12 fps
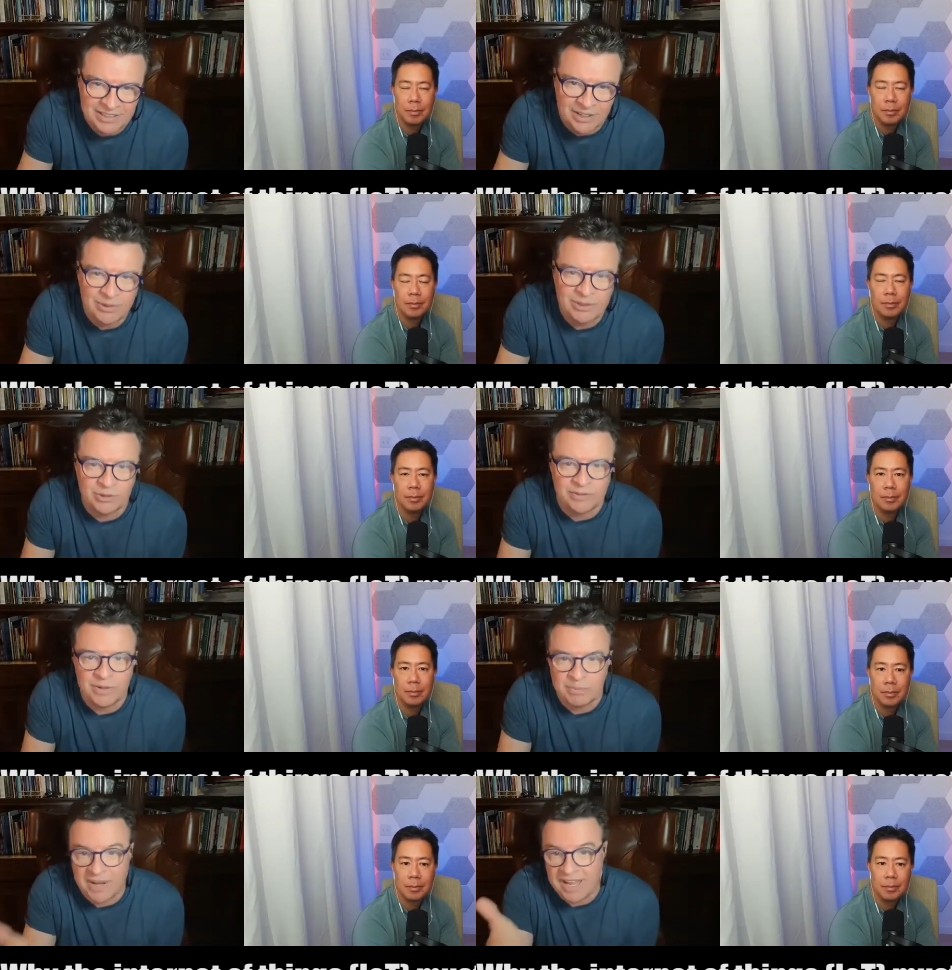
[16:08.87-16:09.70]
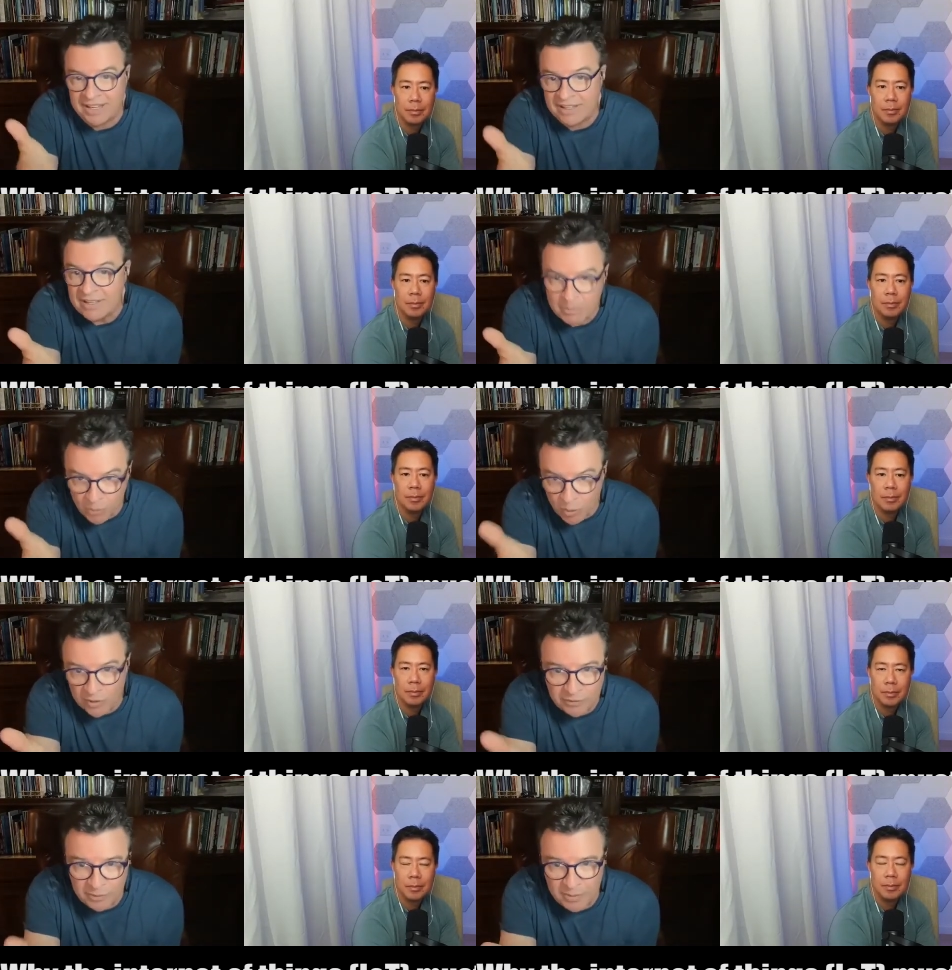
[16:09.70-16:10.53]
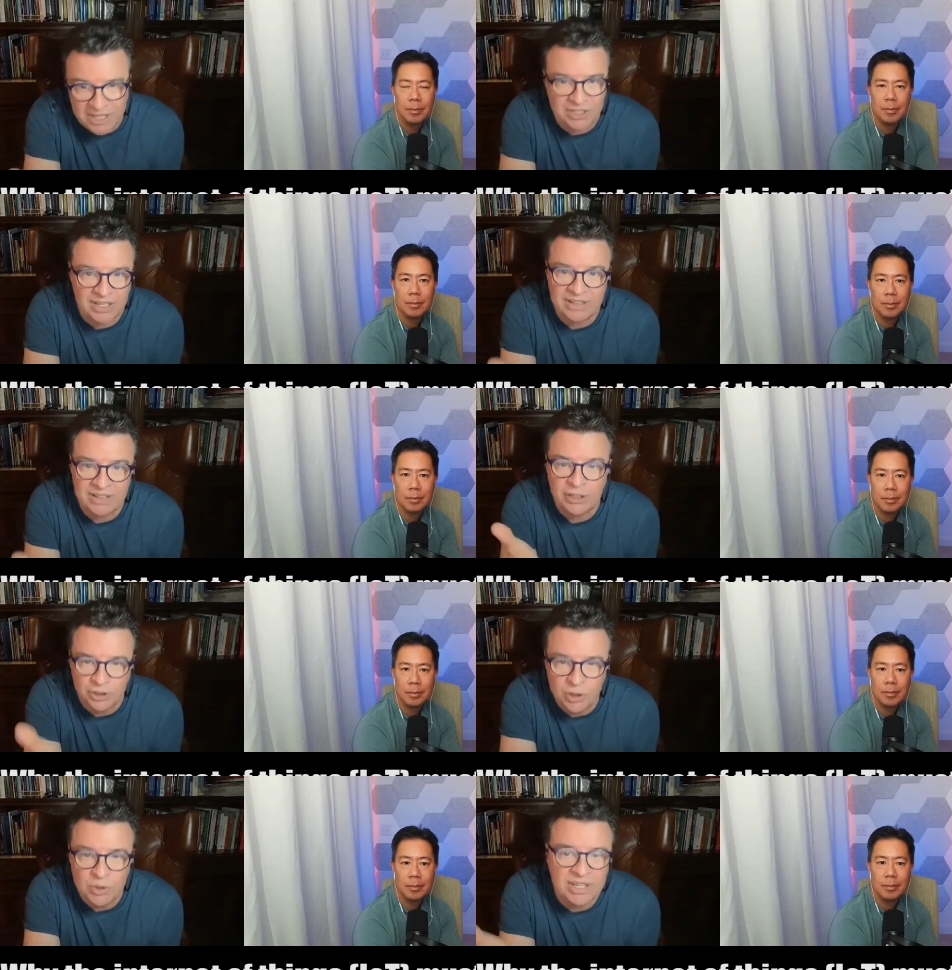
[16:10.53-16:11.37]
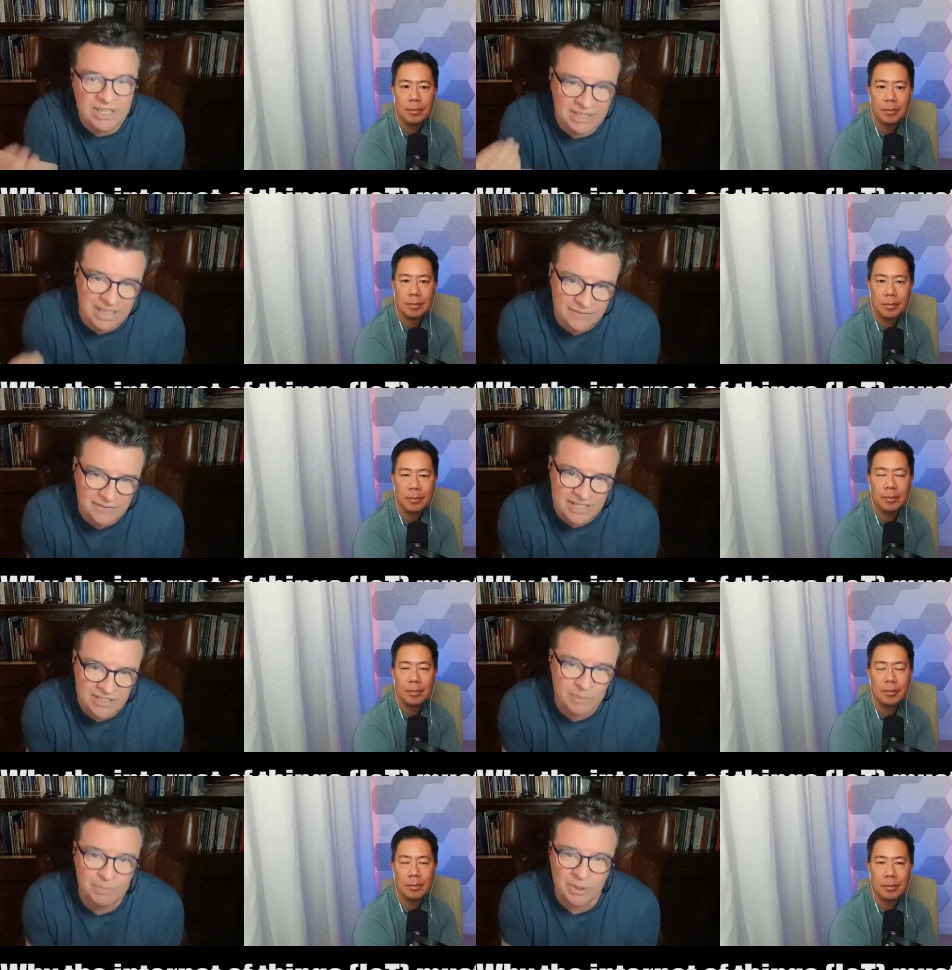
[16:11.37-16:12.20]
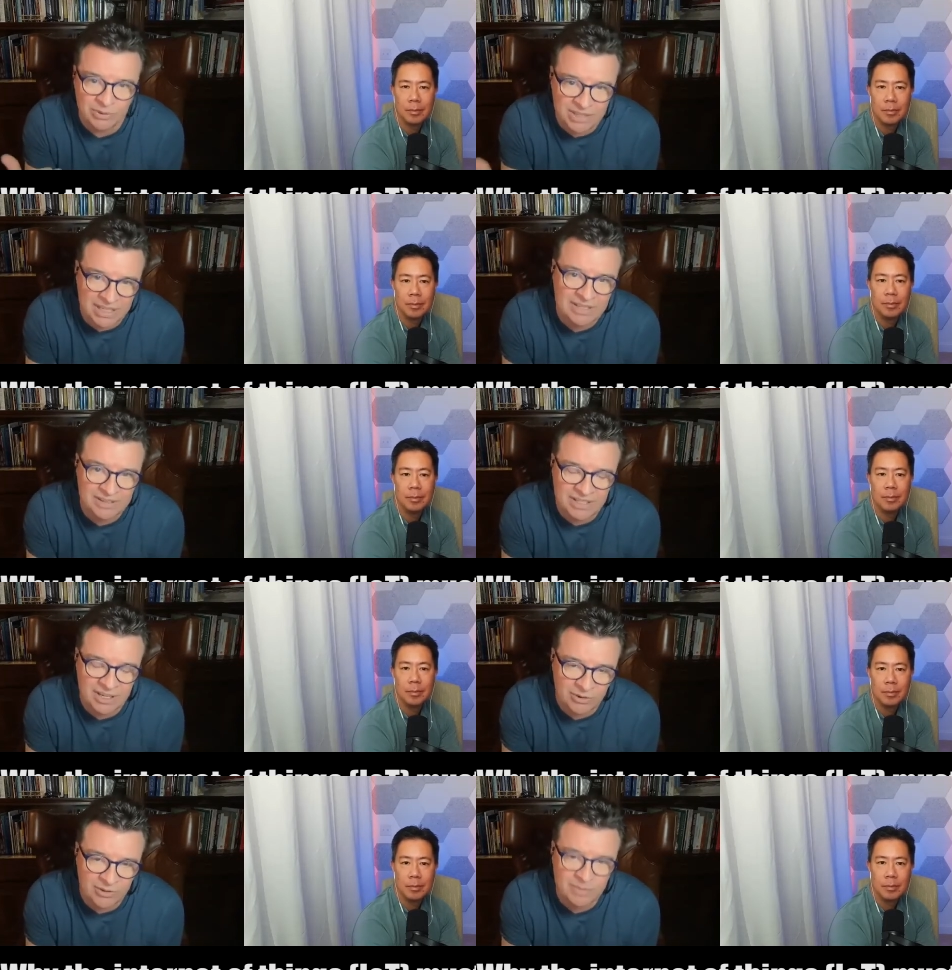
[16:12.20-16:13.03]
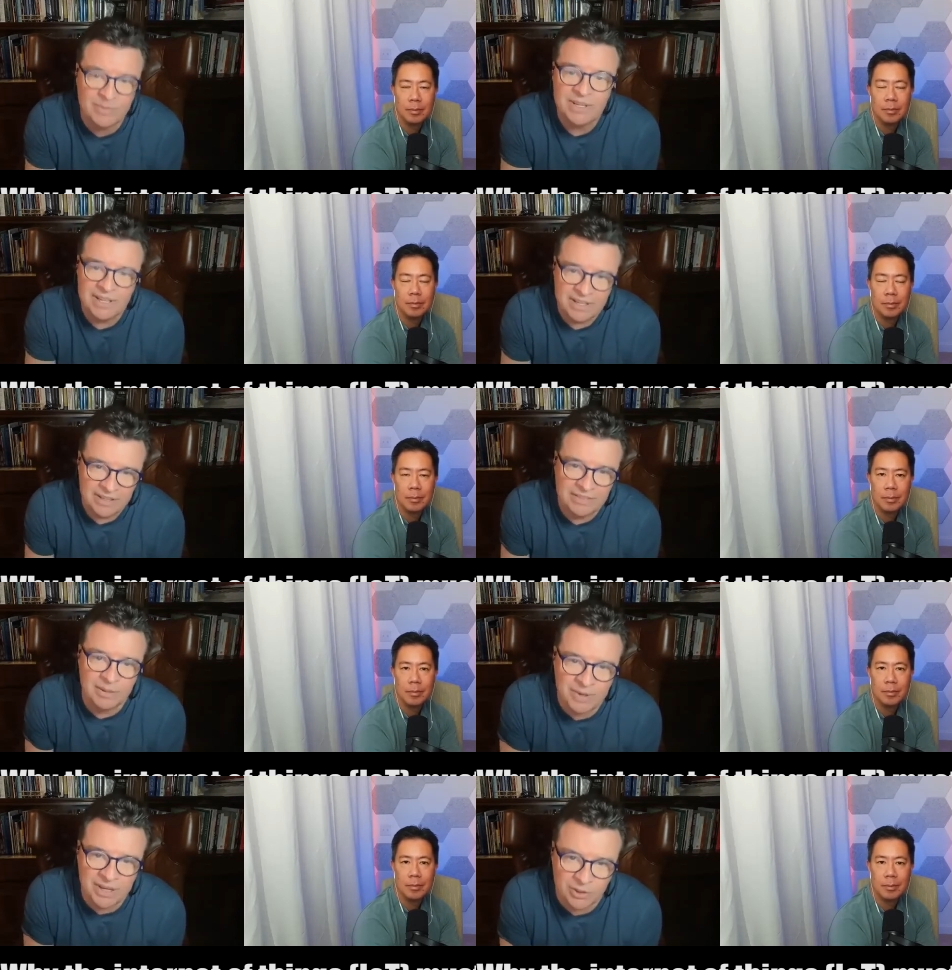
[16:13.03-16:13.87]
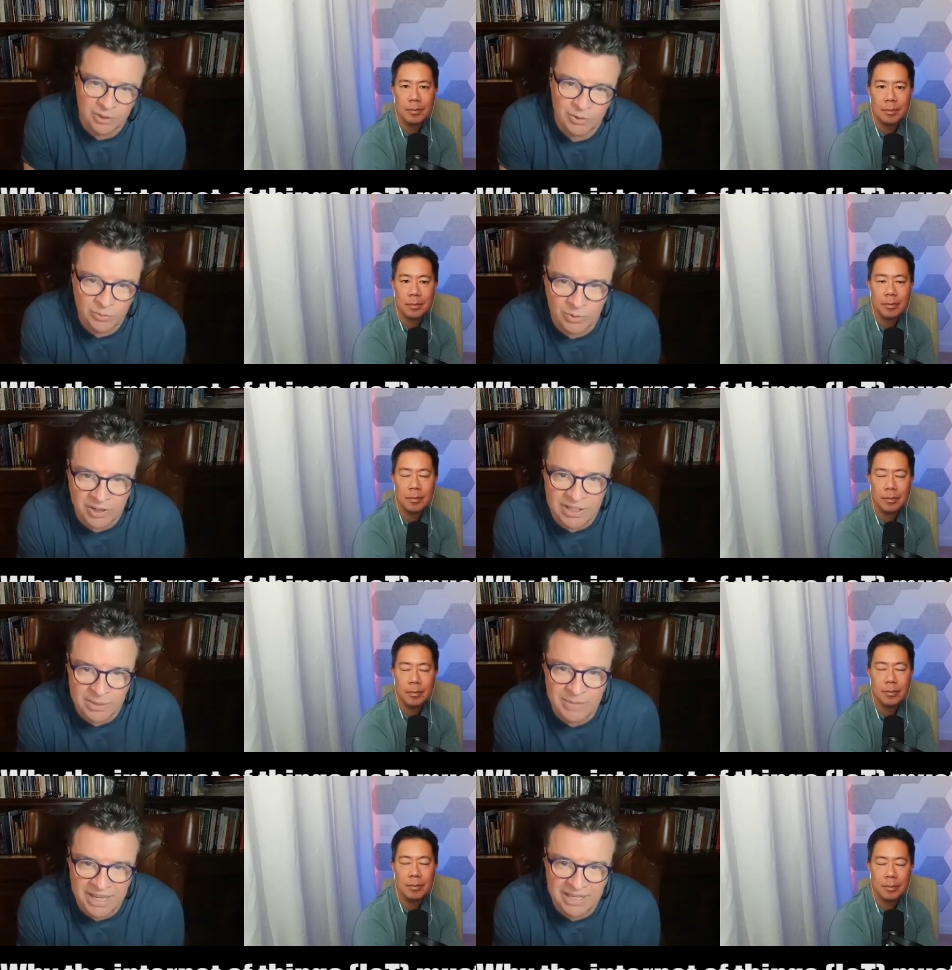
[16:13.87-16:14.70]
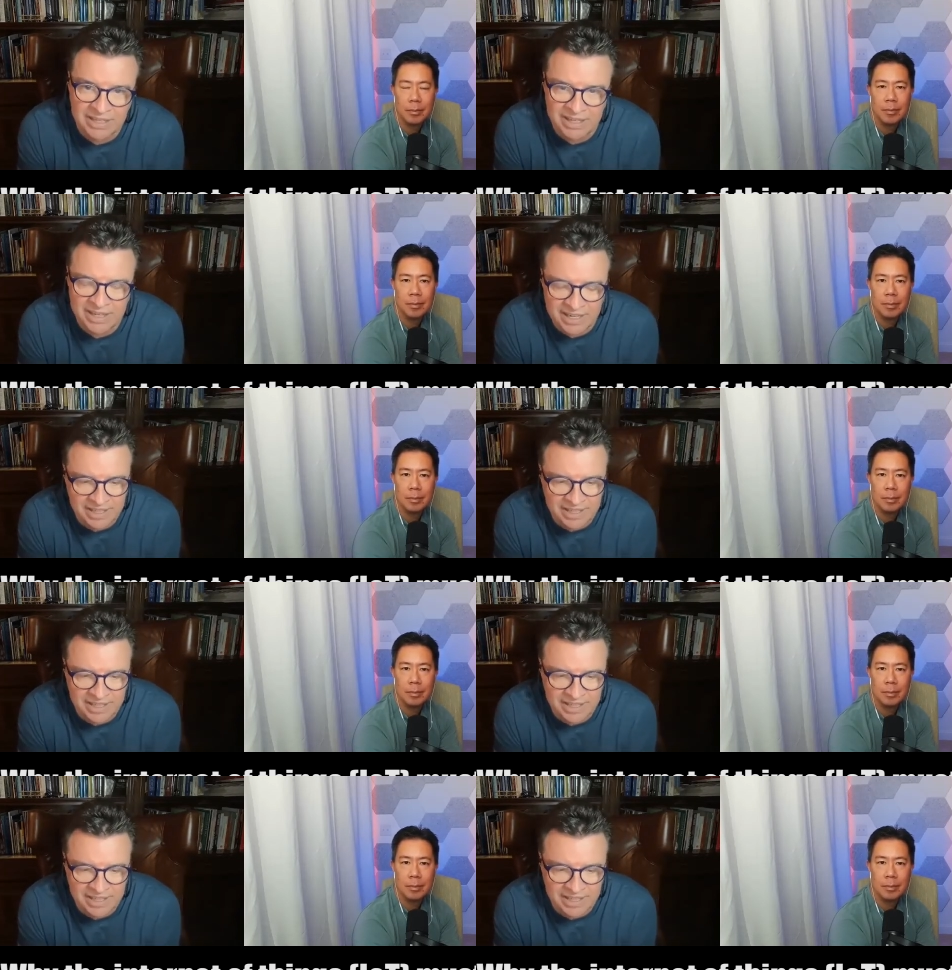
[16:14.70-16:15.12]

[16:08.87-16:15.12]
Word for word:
Speaker 1: you know, driven by more information that you can give us to build into this algorithm, the better we're gonna make it.